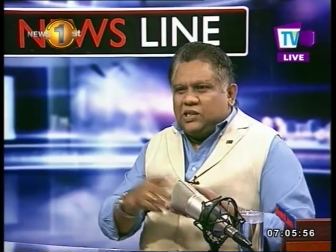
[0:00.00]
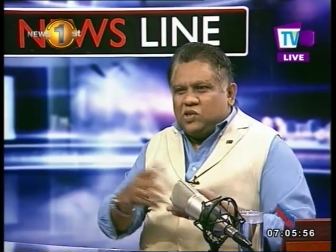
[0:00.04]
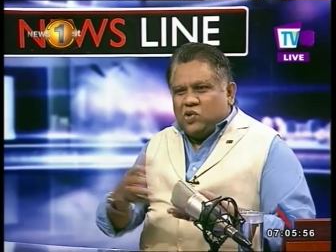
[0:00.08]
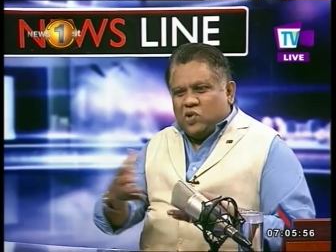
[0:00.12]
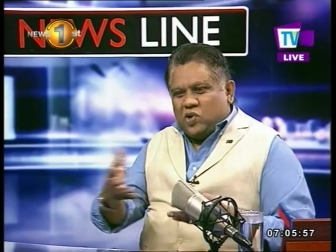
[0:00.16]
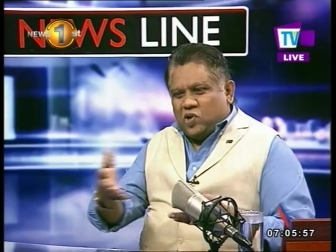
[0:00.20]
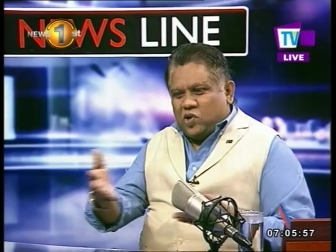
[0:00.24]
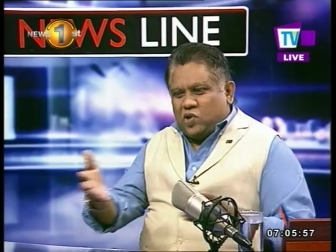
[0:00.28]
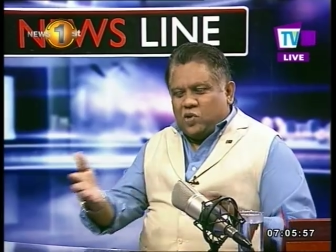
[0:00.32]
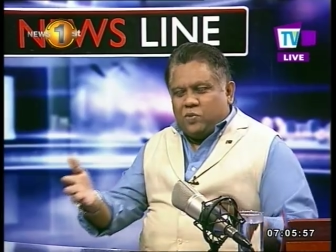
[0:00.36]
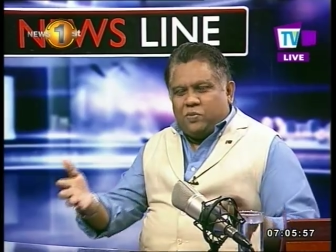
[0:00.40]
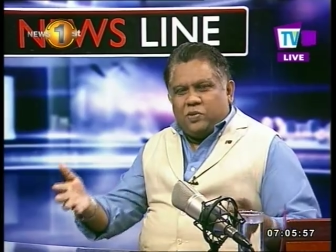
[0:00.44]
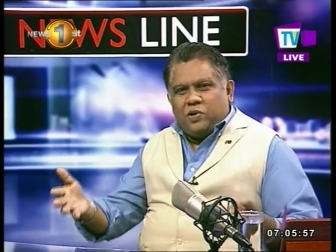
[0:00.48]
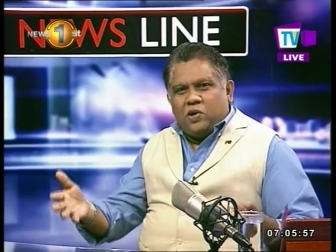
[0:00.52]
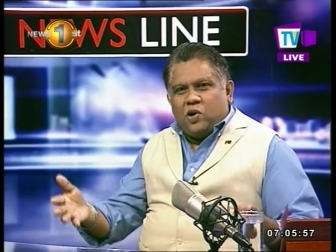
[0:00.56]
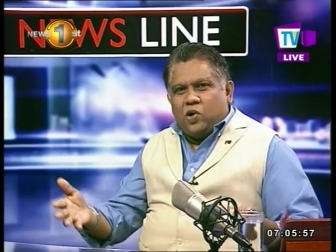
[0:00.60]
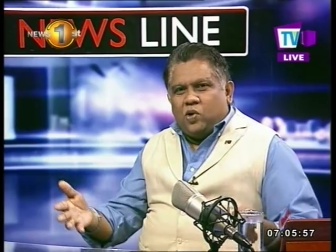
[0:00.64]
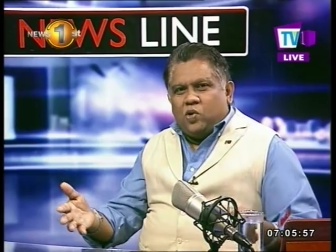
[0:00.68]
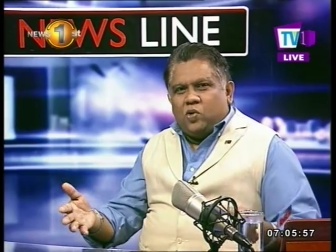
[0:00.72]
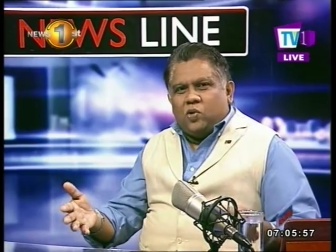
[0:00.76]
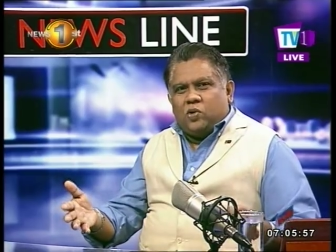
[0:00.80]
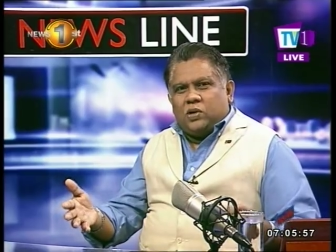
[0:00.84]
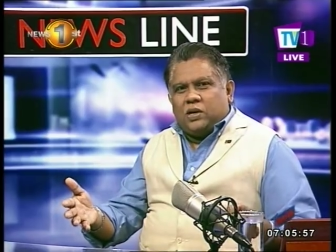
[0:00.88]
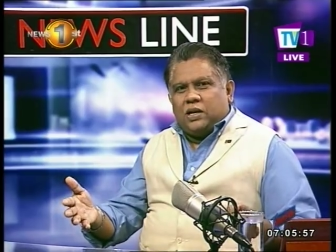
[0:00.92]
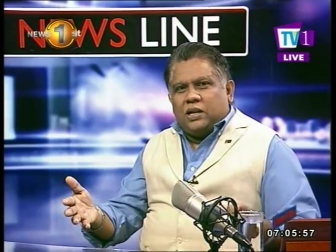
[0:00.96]
going to be your
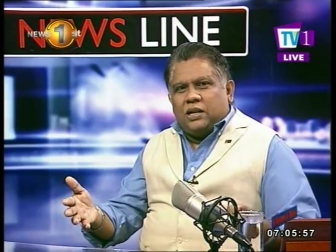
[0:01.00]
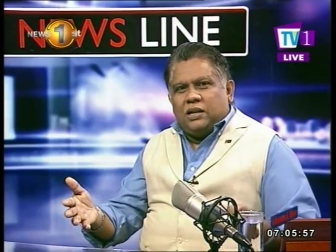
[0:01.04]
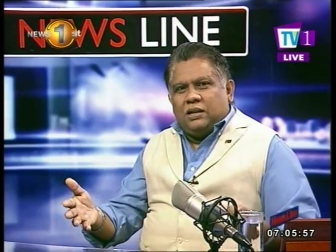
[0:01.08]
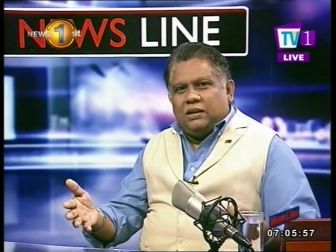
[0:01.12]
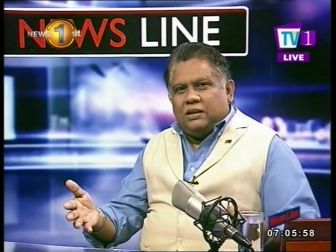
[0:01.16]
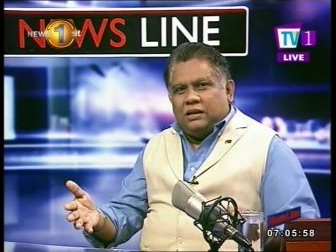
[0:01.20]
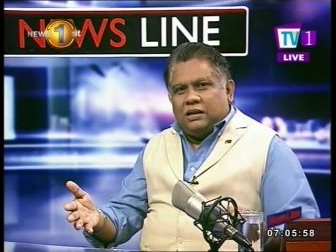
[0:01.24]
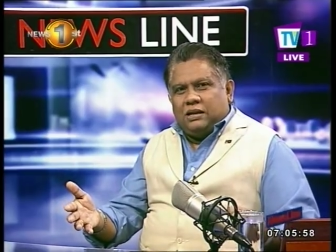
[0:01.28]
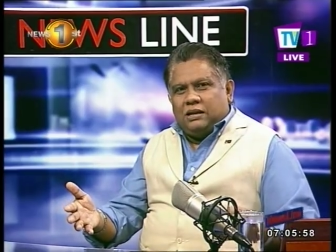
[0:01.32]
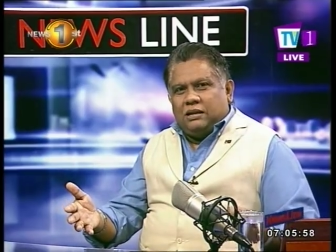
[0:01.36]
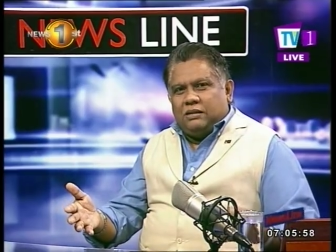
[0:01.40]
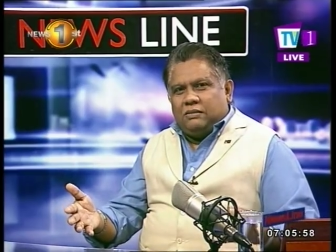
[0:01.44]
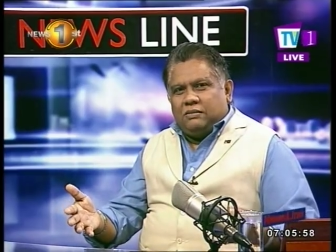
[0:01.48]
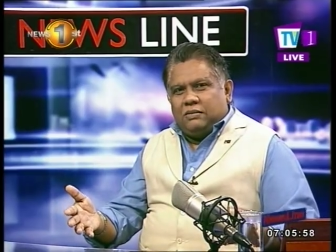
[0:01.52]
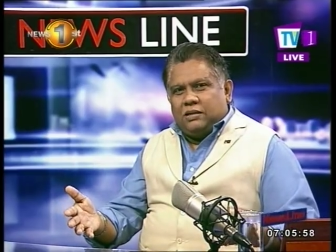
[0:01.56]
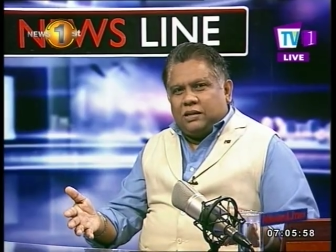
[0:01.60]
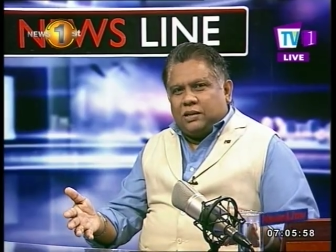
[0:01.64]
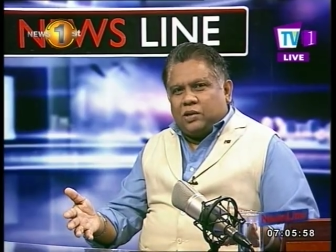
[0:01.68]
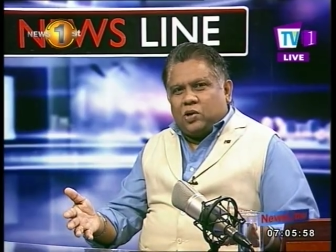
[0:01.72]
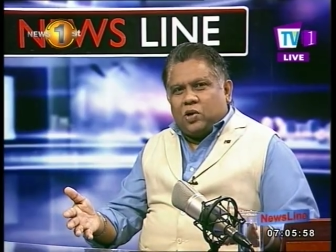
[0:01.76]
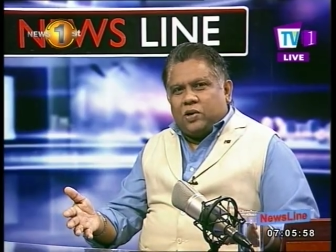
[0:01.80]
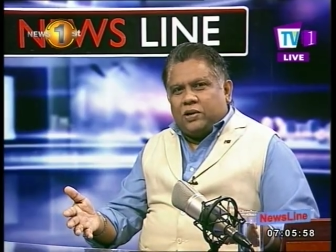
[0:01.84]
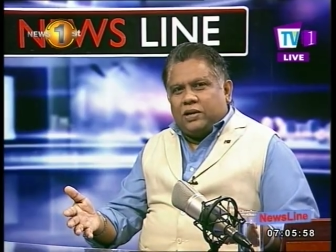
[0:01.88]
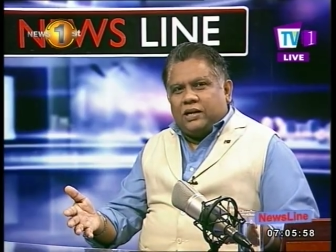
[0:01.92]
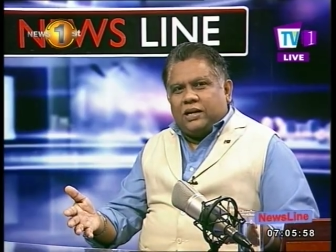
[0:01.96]
local uh,
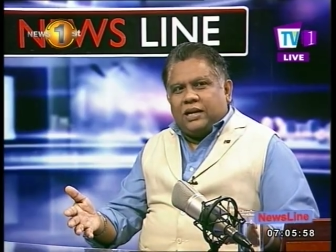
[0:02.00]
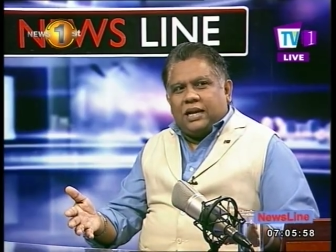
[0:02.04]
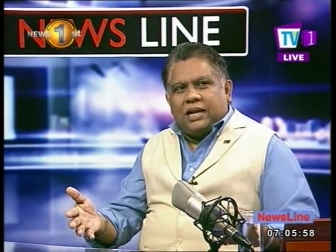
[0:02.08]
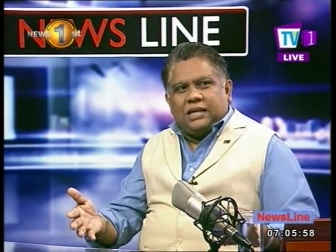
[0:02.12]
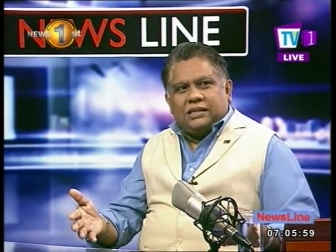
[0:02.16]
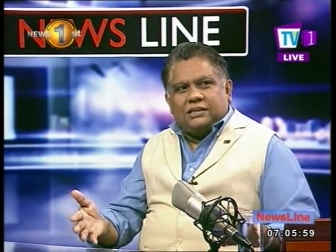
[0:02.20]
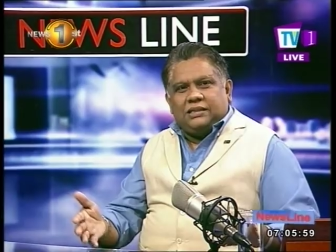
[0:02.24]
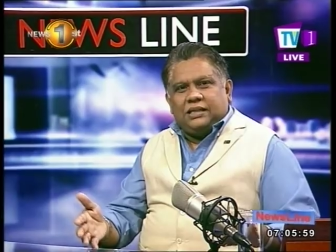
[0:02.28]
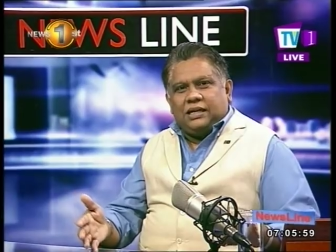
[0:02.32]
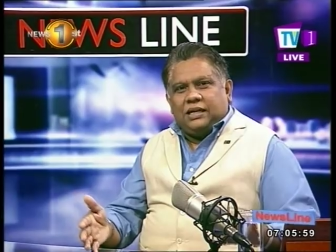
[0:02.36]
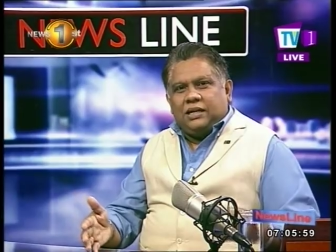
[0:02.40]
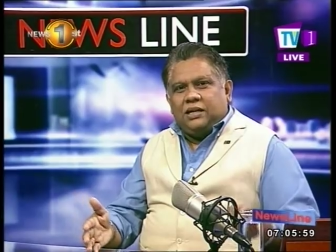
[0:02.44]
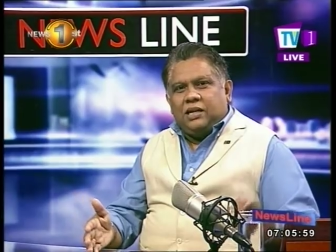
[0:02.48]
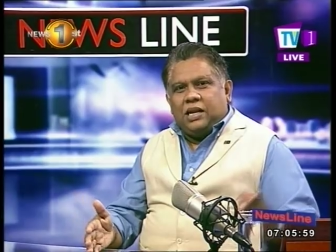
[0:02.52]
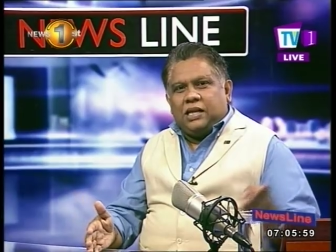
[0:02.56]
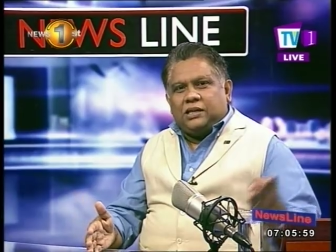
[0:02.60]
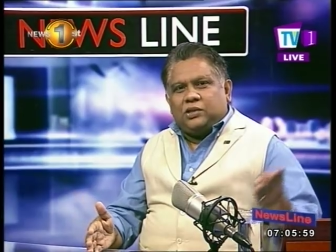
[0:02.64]
authority election